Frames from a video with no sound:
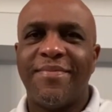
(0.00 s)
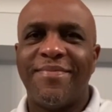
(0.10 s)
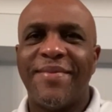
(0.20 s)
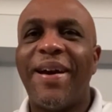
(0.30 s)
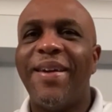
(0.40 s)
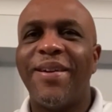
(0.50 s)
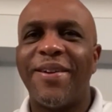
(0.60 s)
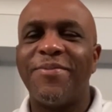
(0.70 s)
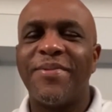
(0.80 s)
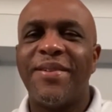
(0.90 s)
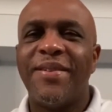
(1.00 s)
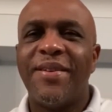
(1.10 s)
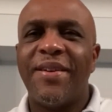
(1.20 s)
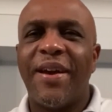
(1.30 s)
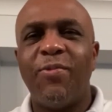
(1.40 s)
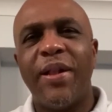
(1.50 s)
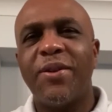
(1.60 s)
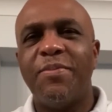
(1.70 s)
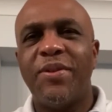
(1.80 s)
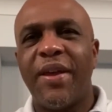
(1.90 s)
Hi there, and
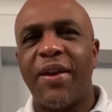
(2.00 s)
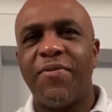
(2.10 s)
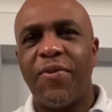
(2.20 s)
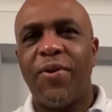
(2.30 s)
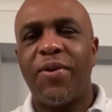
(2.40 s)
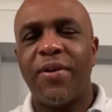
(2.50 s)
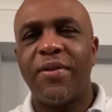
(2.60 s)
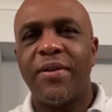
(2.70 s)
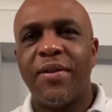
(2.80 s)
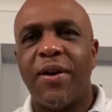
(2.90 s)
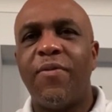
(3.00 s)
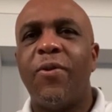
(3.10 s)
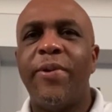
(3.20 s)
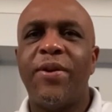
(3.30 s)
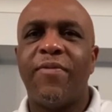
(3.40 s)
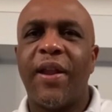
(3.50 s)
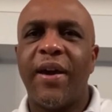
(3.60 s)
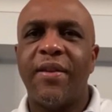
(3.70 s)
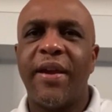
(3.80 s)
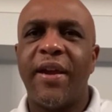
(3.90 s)
welcome to day 4 of our Week of
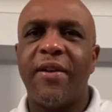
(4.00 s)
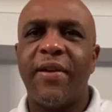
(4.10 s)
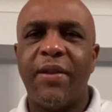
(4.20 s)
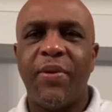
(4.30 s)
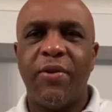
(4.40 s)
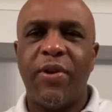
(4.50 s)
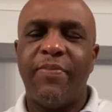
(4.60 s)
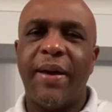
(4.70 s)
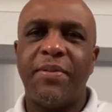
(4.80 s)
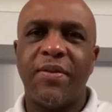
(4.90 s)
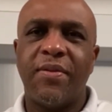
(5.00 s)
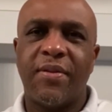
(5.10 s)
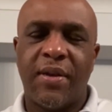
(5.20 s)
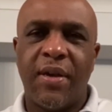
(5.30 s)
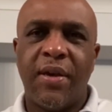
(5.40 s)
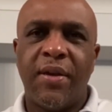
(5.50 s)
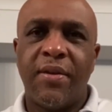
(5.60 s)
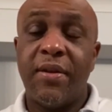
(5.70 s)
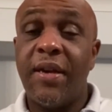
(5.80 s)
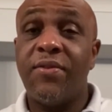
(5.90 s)
Light here at Billericay Baptist.
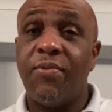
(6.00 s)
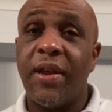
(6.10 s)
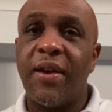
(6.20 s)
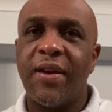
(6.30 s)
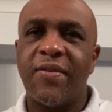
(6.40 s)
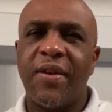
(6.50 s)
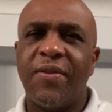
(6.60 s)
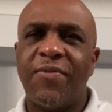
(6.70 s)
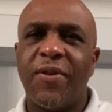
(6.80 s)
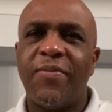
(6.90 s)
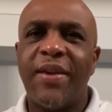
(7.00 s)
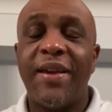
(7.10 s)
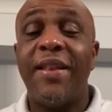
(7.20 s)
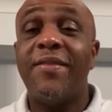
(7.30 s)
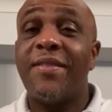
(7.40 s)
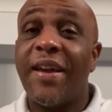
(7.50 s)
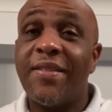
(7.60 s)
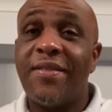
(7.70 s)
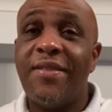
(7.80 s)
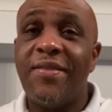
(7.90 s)
Today's reading is taken from
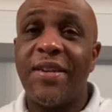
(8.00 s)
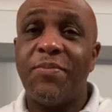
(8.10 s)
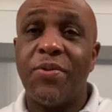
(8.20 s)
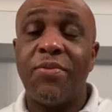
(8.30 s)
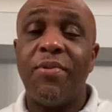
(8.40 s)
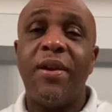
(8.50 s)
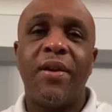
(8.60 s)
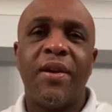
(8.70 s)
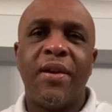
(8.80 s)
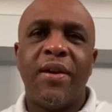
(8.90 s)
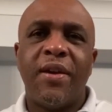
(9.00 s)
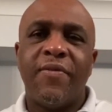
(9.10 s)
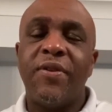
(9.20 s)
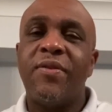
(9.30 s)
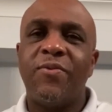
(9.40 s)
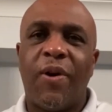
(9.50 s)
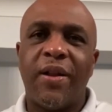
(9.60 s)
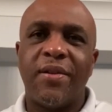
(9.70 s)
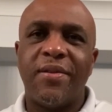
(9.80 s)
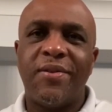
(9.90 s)
Ecclesiastes chapter 3, verses
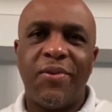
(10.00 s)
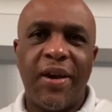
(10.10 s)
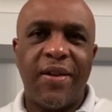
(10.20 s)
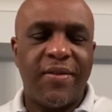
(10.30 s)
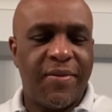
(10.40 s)
1 to 8.